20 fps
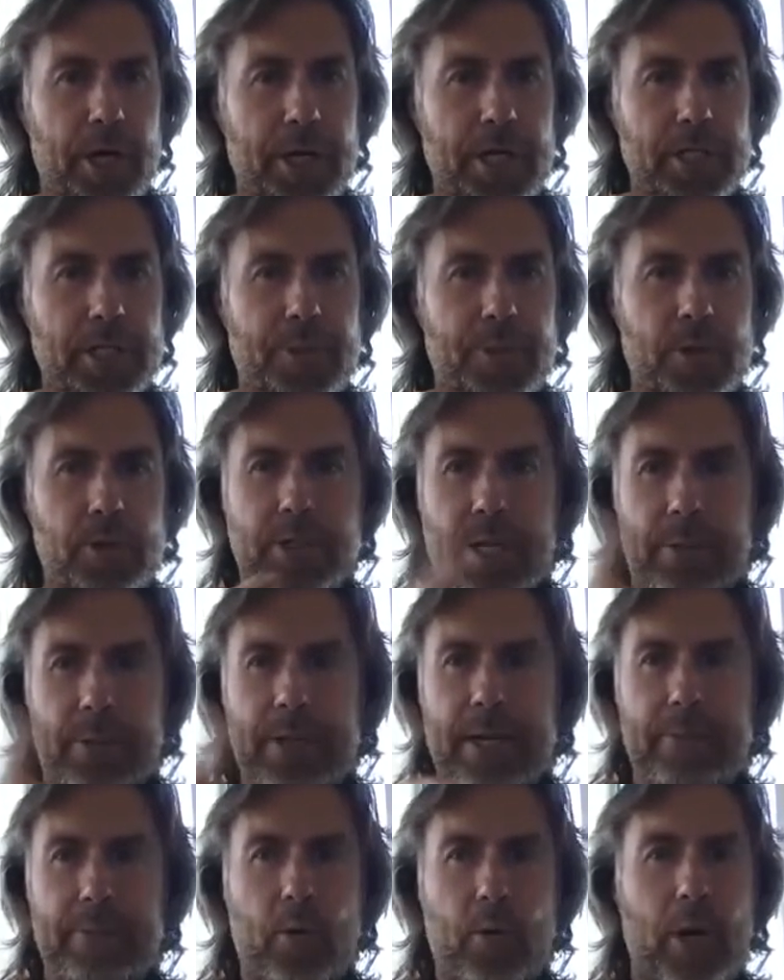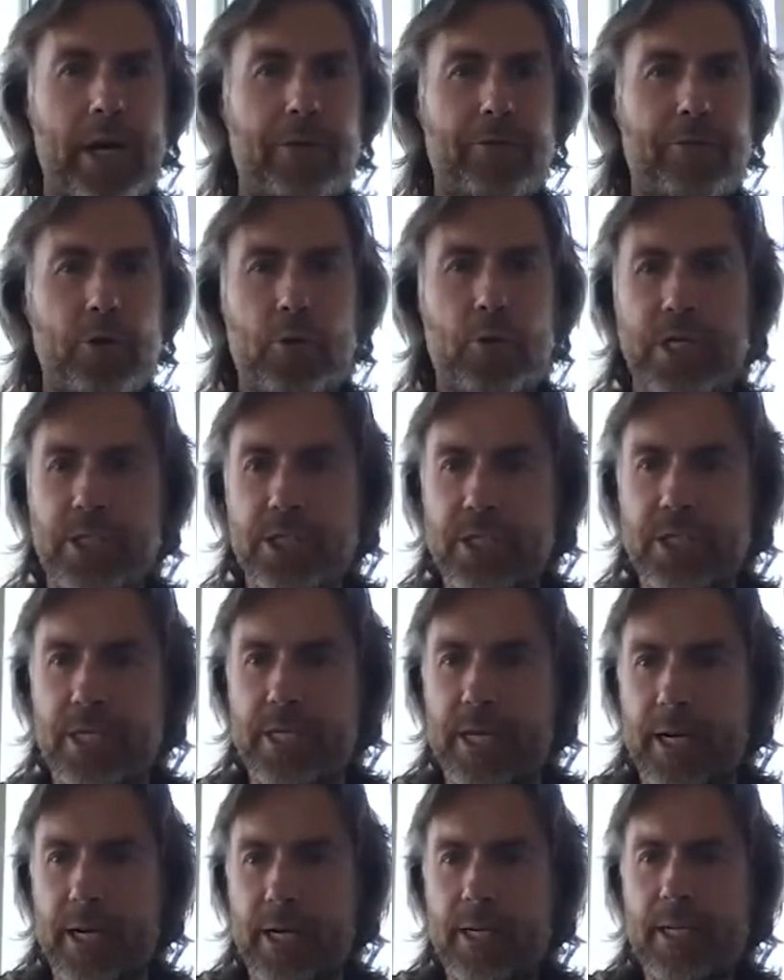Because I'm getting quite a few questions in
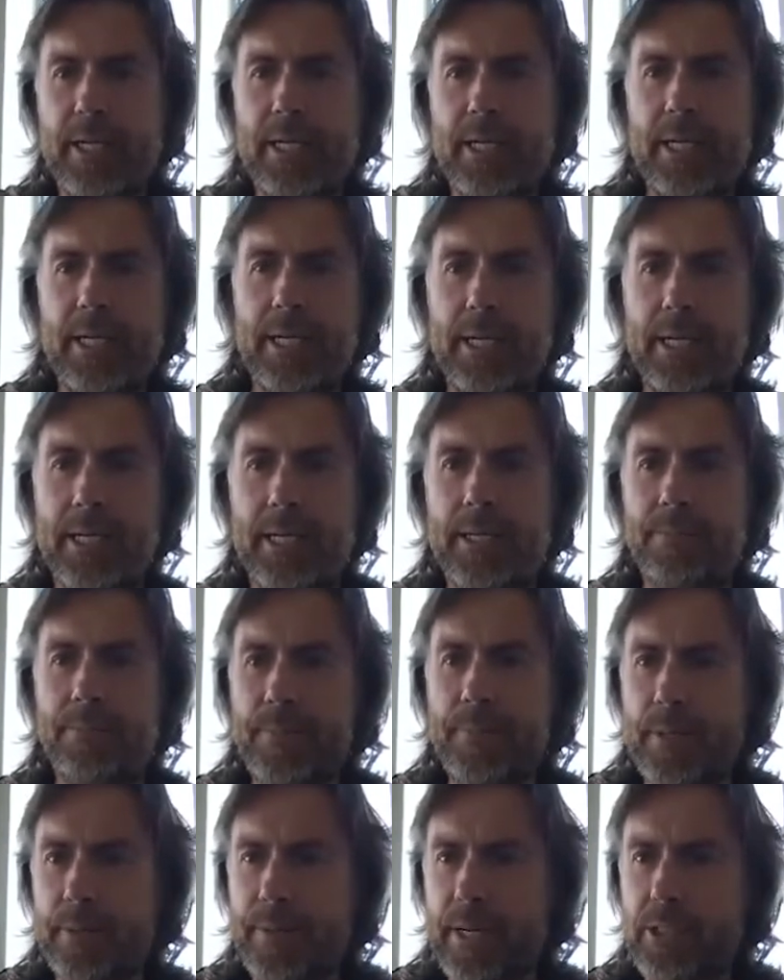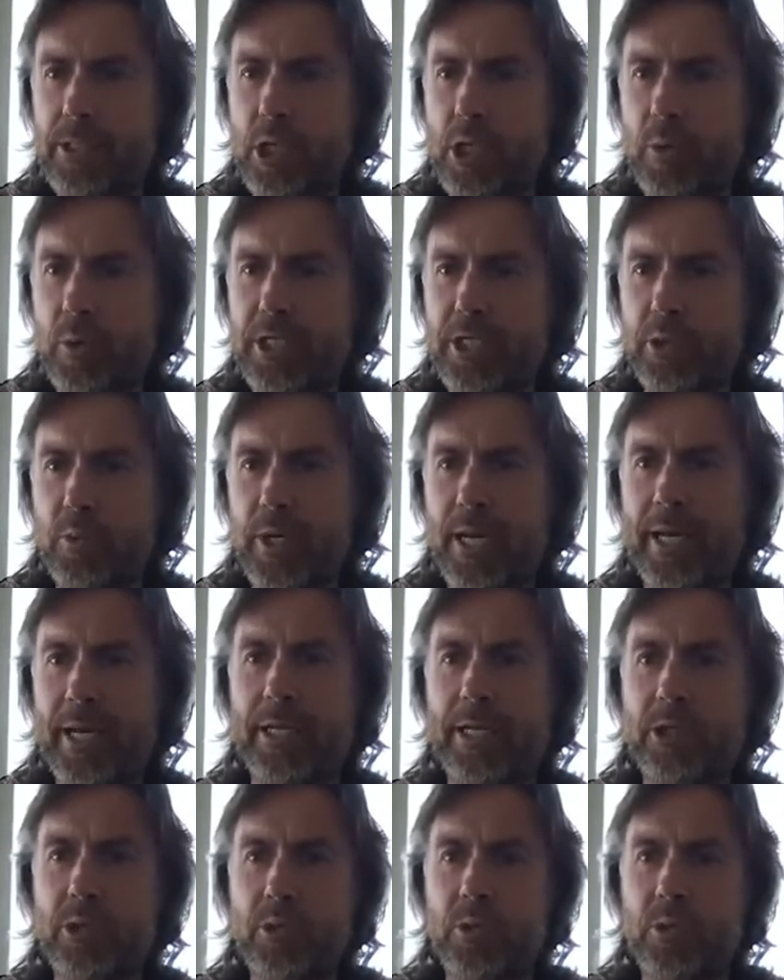there. There's a question related to